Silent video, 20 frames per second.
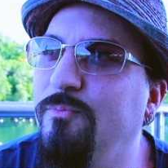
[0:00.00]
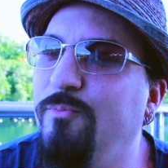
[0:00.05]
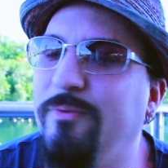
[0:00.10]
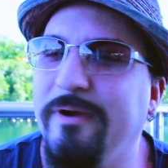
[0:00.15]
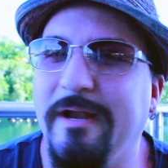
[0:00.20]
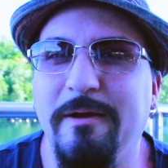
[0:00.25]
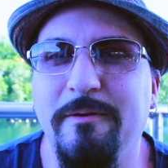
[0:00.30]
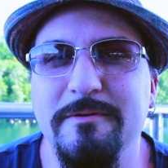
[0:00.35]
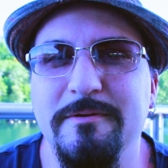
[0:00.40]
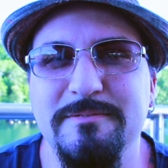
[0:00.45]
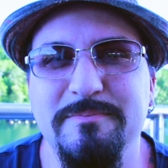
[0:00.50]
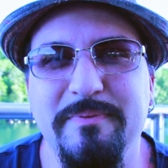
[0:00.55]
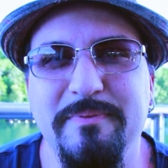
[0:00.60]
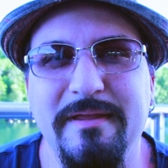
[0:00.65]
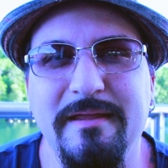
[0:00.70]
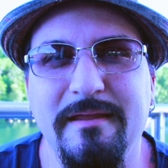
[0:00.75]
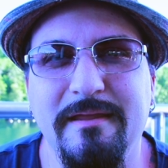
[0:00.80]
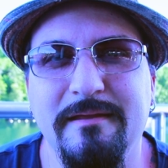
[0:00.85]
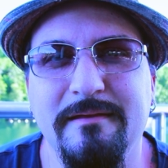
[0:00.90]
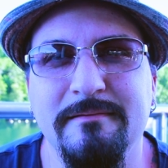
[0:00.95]
When I was
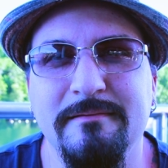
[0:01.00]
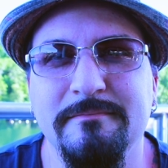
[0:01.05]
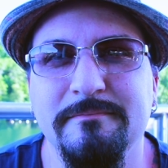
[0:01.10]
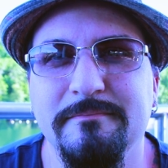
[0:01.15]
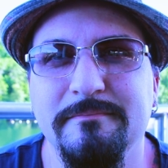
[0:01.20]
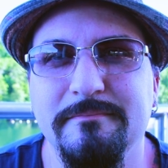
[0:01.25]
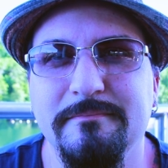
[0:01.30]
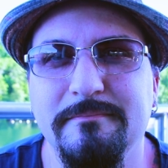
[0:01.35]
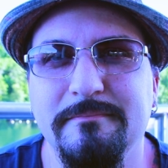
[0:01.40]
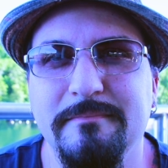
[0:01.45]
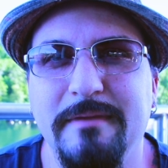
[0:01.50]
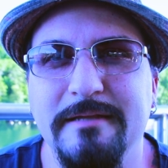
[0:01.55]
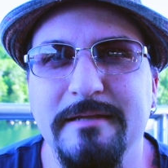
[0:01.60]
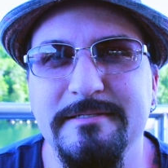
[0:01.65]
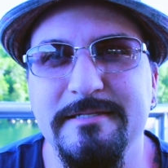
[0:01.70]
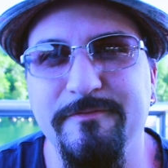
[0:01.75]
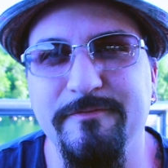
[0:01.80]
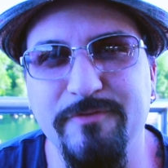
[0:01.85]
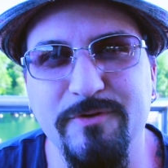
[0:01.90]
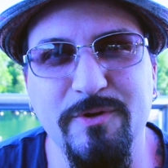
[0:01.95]
being a
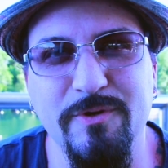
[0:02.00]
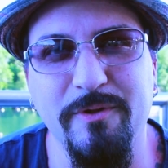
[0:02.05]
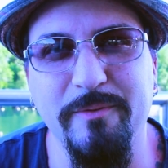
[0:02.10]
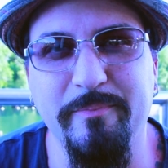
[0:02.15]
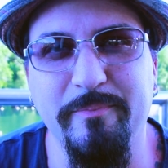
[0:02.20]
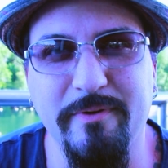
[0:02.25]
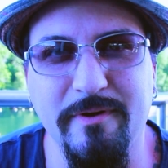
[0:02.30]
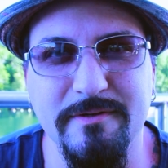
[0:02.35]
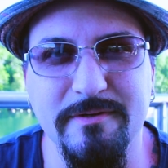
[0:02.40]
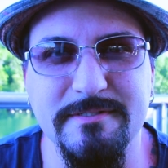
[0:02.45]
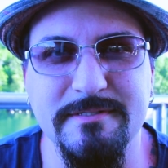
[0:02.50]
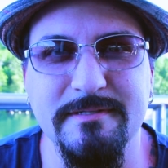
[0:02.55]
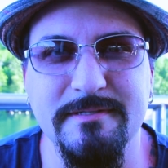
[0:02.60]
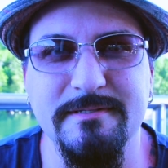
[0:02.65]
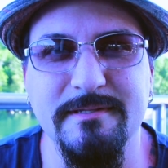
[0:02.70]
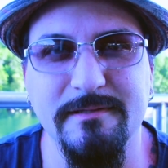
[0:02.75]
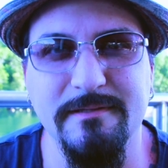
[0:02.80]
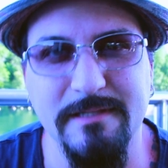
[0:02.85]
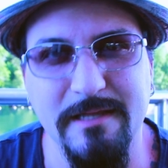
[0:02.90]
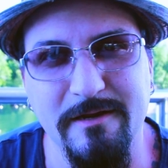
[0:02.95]
difficult person
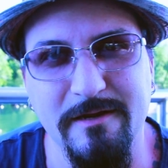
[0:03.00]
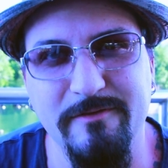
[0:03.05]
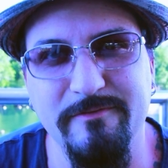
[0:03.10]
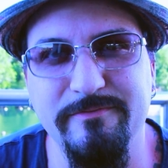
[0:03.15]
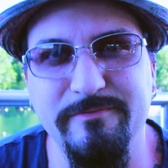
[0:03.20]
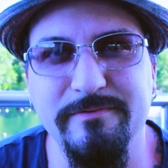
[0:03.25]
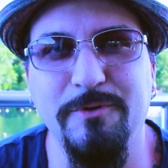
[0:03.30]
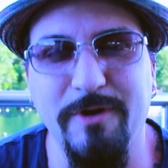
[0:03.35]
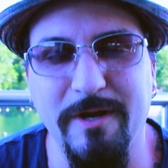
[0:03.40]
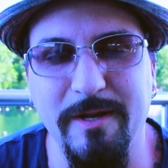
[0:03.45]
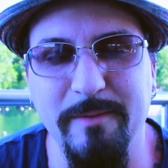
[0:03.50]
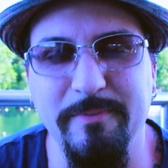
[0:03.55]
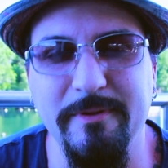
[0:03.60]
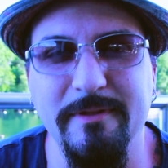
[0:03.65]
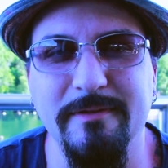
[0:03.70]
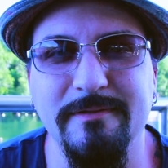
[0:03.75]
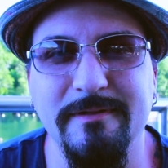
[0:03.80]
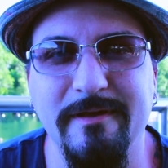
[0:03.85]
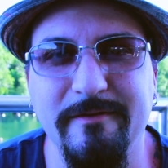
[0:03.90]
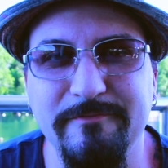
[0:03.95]
to love,
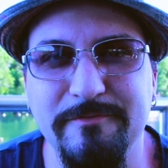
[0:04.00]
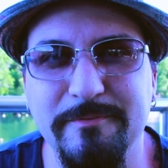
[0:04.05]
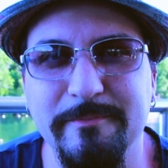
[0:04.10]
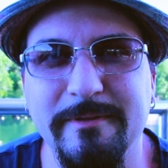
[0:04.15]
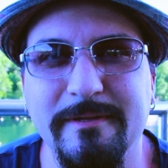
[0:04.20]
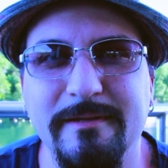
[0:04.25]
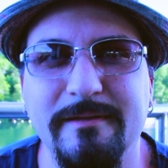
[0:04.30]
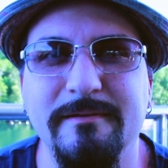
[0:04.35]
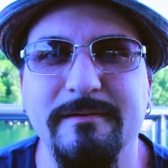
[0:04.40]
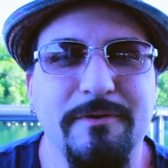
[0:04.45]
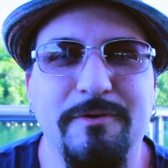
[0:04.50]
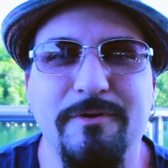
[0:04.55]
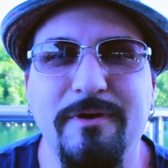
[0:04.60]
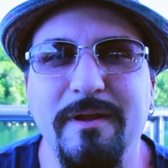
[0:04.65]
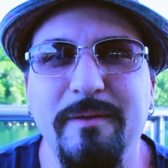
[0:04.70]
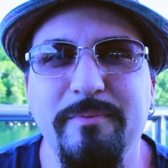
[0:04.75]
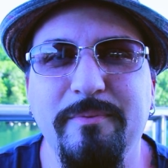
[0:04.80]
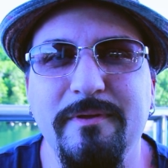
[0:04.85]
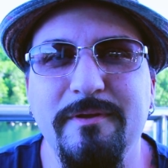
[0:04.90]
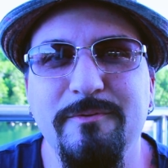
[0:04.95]
Grampy loved me.
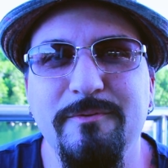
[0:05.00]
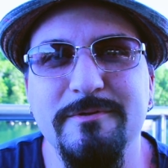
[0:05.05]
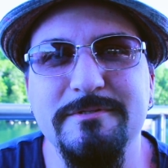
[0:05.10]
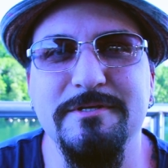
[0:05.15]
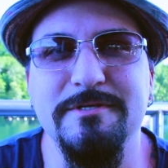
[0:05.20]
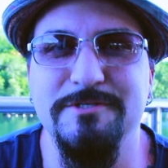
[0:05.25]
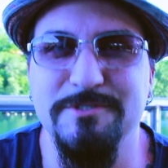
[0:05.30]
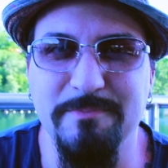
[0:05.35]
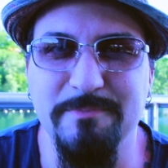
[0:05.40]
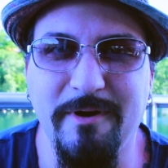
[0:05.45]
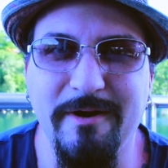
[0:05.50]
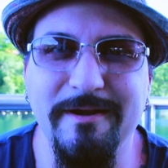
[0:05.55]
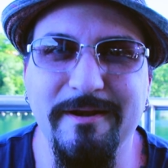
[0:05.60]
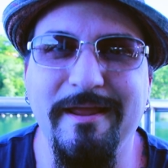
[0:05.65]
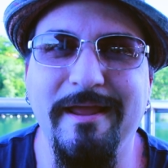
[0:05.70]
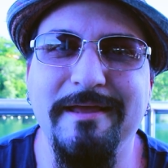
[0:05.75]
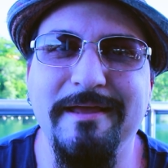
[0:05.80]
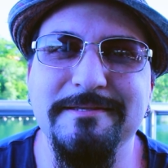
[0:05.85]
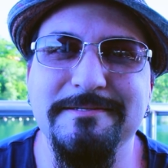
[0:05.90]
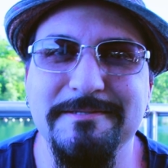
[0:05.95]
Grampy was a
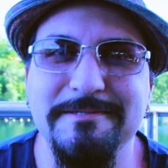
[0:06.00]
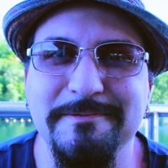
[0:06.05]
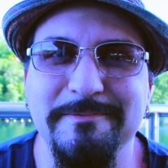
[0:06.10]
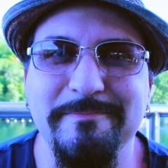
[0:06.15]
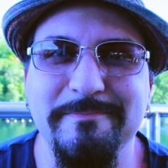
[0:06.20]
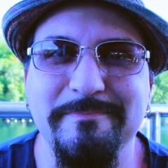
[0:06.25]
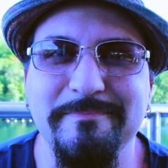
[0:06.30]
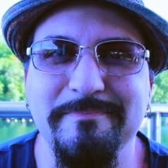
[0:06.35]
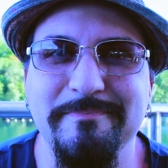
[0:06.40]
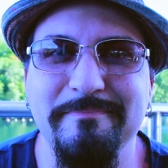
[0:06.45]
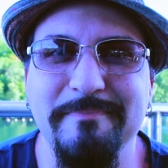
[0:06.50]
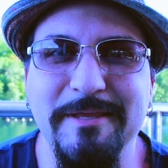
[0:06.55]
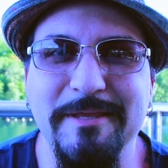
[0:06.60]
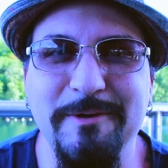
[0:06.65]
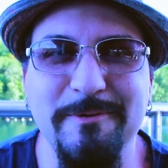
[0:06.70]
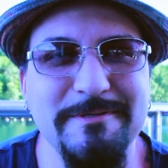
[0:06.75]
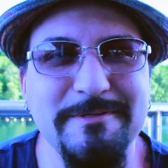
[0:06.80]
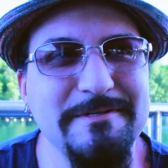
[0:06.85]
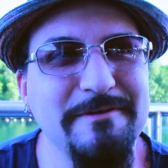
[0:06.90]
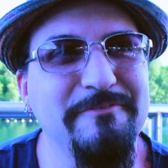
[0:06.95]
smartass.
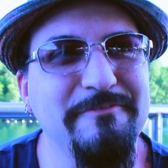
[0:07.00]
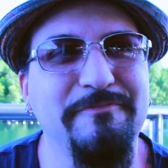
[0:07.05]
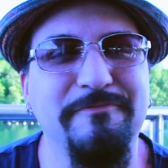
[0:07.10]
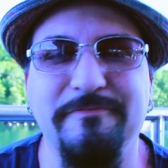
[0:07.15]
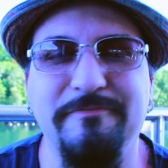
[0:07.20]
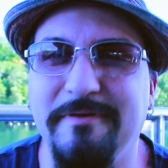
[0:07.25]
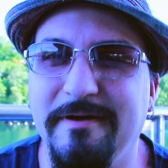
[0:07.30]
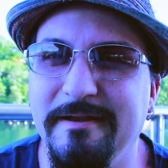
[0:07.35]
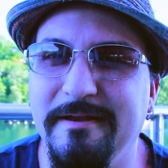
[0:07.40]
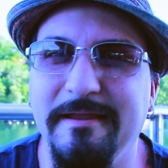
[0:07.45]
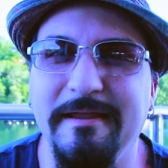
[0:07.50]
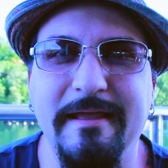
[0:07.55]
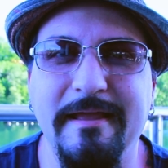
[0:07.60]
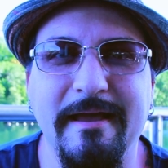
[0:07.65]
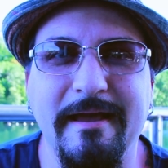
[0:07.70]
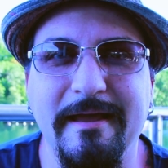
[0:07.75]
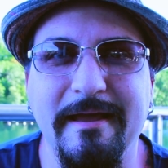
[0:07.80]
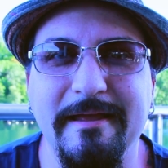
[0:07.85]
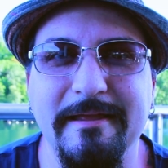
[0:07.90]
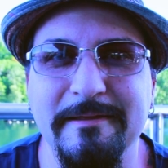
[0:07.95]
He was a funny
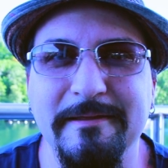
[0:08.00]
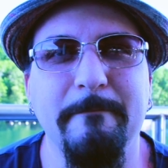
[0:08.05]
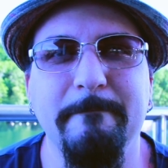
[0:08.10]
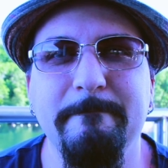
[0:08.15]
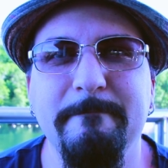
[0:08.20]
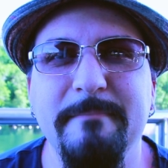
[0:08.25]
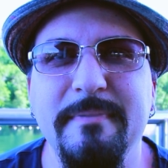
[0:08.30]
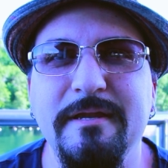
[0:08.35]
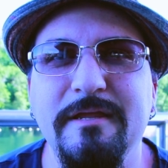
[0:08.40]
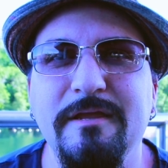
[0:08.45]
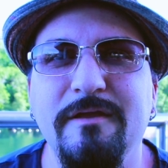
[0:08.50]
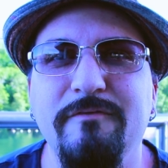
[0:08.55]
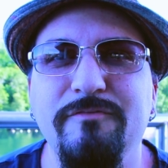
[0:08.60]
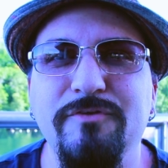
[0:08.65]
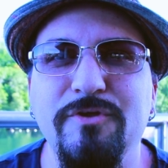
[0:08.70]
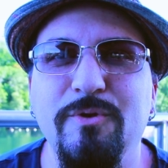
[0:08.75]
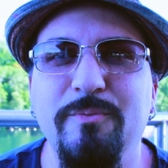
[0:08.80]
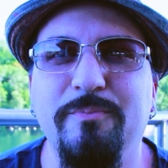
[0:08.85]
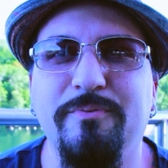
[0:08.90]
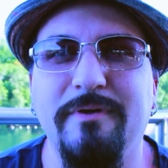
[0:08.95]
guy. Many of
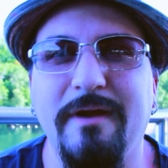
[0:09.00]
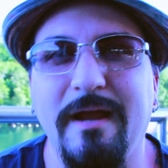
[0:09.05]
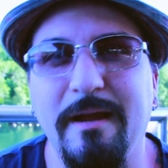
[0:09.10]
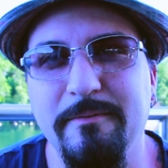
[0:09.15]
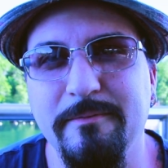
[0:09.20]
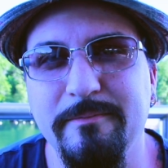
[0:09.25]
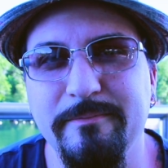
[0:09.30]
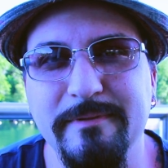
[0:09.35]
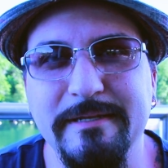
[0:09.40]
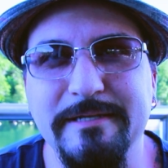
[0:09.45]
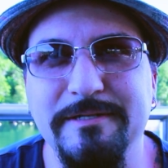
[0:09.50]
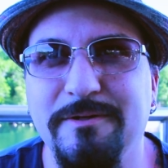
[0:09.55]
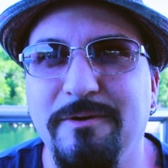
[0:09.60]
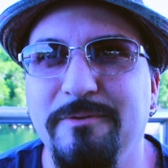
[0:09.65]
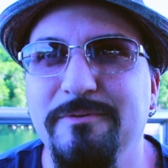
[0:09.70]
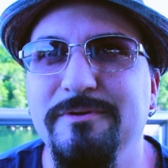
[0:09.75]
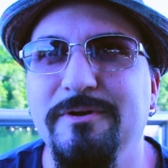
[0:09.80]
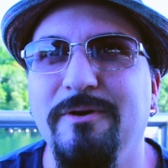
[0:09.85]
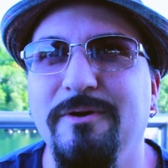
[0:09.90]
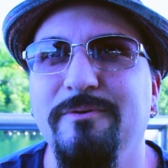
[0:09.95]
you probably
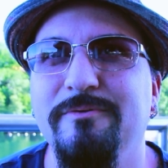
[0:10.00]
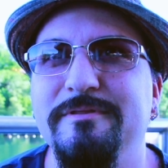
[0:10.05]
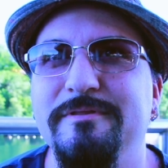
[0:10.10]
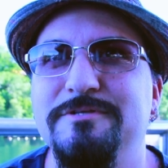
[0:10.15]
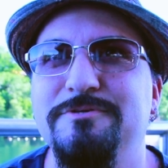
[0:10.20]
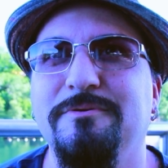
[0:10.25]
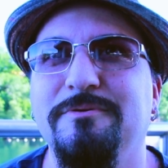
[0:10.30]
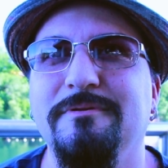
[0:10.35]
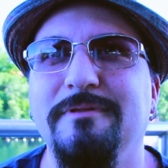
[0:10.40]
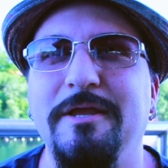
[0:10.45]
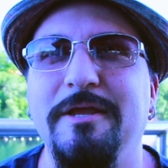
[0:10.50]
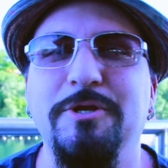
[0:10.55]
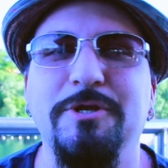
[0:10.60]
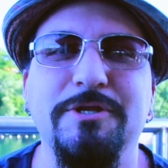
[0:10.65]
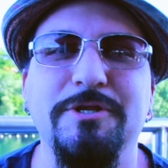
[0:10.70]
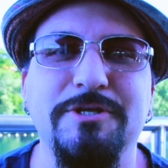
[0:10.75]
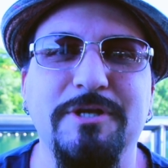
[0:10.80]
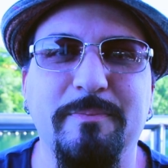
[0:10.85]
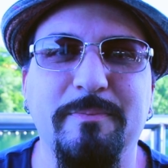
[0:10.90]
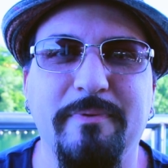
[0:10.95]
don't know this
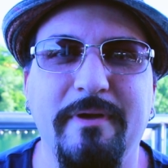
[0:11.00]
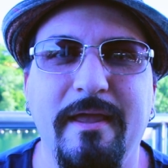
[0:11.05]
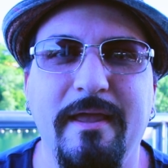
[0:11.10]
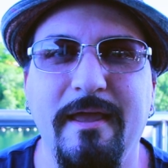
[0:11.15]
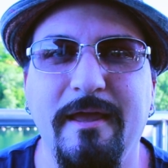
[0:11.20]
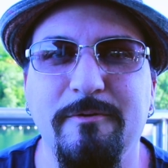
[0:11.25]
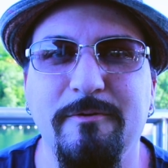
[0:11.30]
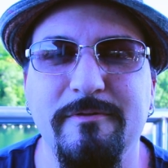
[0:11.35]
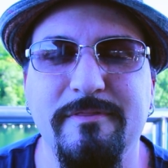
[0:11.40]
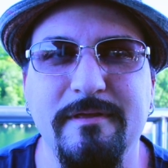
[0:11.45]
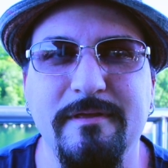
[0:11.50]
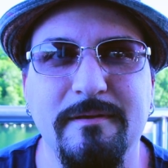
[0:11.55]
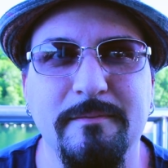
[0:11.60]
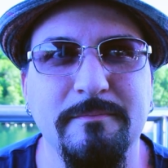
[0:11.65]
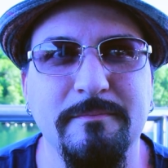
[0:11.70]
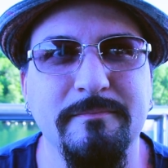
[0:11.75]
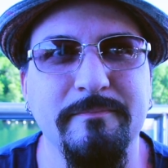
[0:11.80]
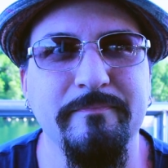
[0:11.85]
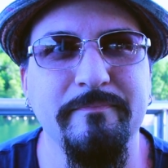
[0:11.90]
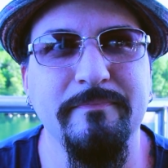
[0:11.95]
relationship I had with
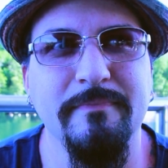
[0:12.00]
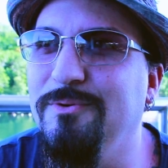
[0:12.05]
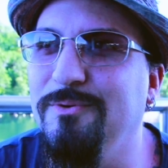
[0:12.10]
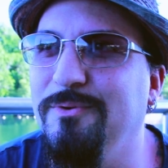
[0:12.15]
him.